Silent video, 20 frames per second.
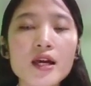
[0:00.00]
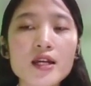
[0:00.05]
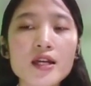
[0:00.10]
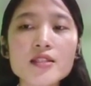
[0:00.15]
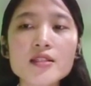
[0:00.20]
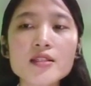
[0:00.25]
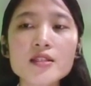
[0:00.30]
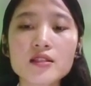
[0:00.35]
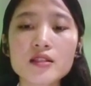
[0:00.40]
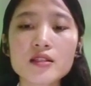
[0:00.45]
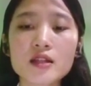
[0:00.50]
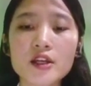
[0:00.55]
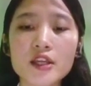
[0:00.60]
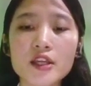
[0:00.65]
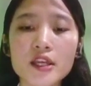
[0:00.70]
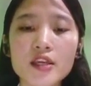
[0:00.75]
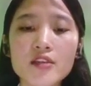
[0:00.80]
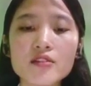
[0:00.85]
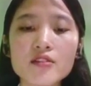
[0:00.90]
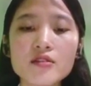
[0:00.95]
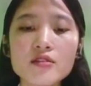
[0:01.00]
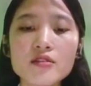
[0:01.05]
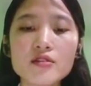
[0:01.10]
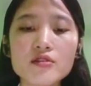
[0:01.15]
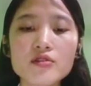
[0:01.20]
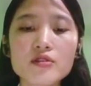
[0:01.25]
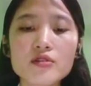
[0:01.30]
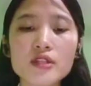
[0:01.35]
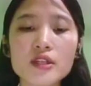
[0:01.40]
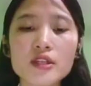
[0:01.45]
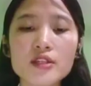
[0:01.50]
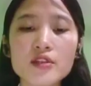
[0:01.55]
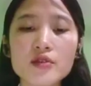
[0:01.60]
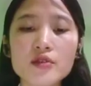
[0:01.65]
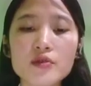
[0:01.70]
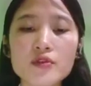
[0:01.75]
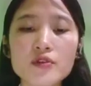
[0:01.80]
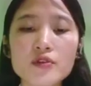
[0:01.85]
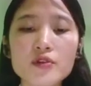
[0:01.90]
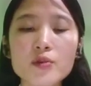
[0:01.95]
article again so that
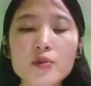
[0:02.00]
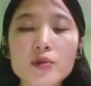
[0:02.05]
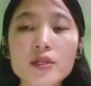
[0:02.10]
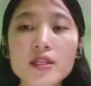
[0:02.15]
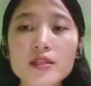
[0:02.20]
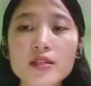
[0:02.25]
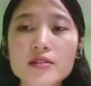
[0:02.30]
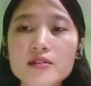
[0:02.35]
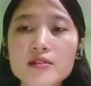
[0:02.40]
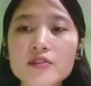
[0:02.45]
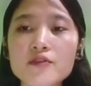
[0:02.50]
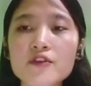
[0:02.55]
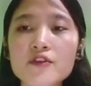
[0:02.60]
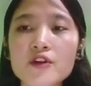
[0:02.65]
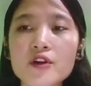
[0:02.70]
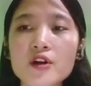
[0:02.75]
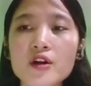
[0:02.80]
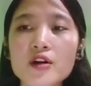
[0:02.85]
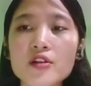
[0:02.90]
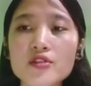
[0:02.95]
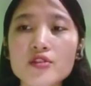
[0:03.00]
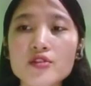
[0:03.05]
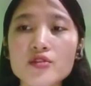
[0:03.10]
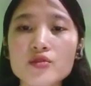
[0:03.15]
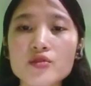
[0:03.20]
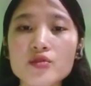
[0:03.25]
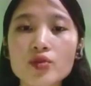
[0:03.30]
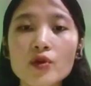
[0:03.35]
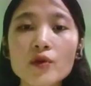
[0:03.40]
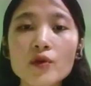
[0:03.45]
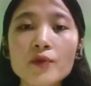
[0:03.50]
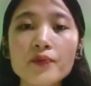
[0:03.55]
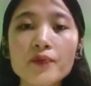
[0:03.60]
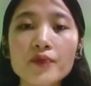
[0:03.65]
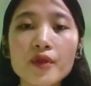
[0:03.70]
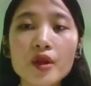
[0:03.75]
it will be easy for us to know